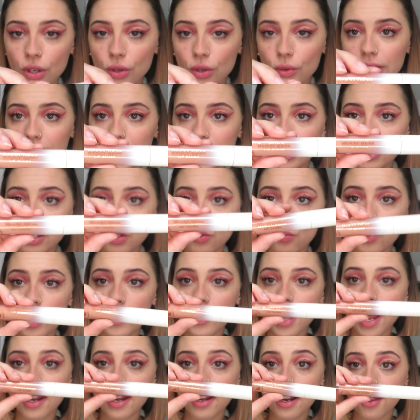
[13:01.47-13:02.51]
Go in
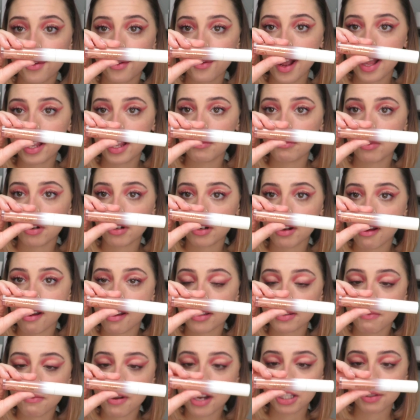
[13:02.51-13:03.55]
with another Alamar
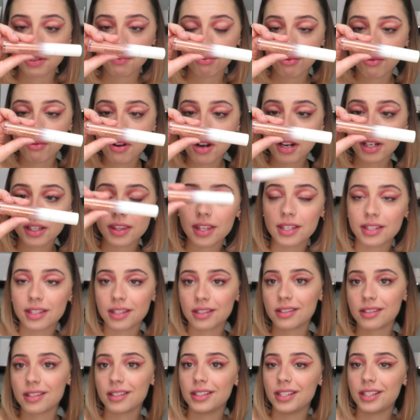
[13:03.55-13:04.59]
Cosmetics product. This
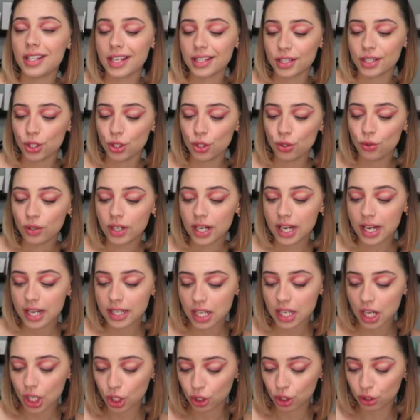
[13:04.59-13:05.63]
is the
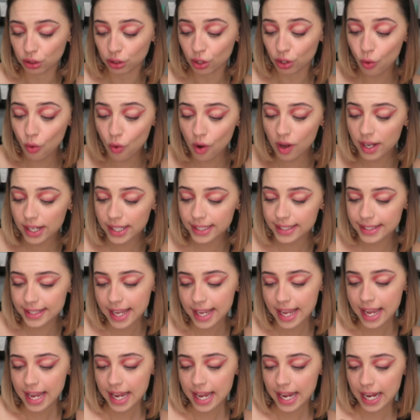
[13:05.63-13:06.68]
Desnudez Gloss,
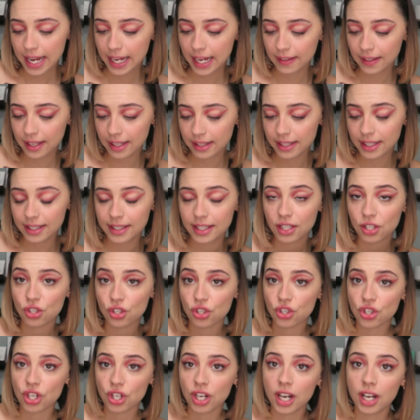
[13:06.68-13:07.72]
and this is
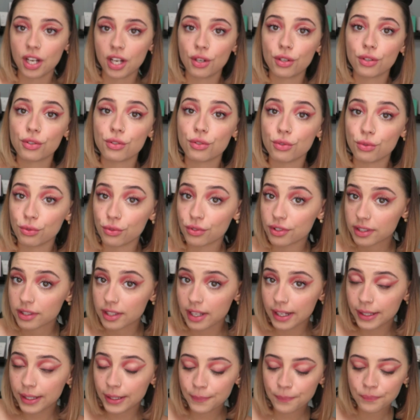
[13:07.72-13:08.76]
in shade
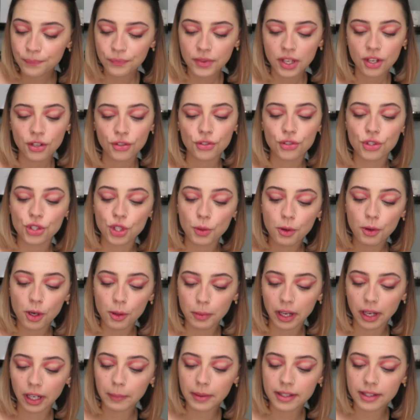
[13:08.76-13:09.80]
Dulce.
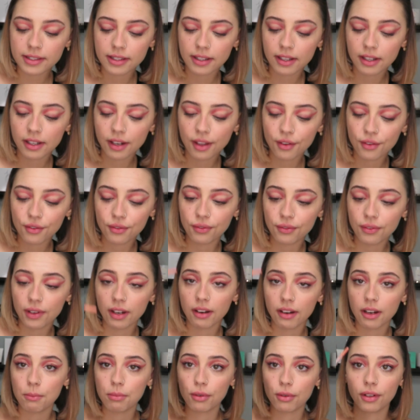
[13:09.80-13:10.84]
Super pigmented,
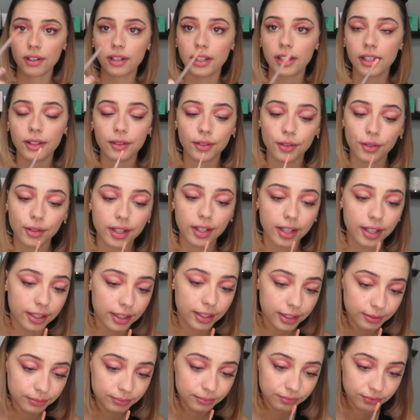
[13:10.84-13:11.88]
very pretty.
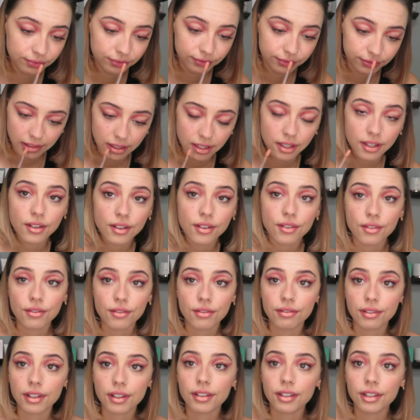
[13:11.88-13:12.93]
Okay,
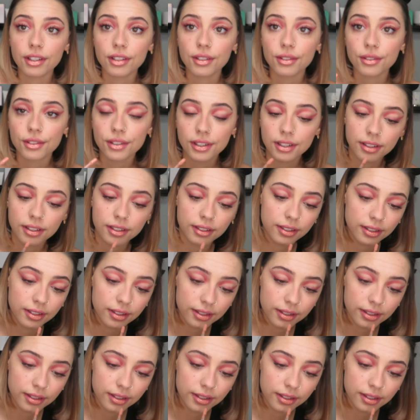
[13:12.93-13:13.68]
very nude.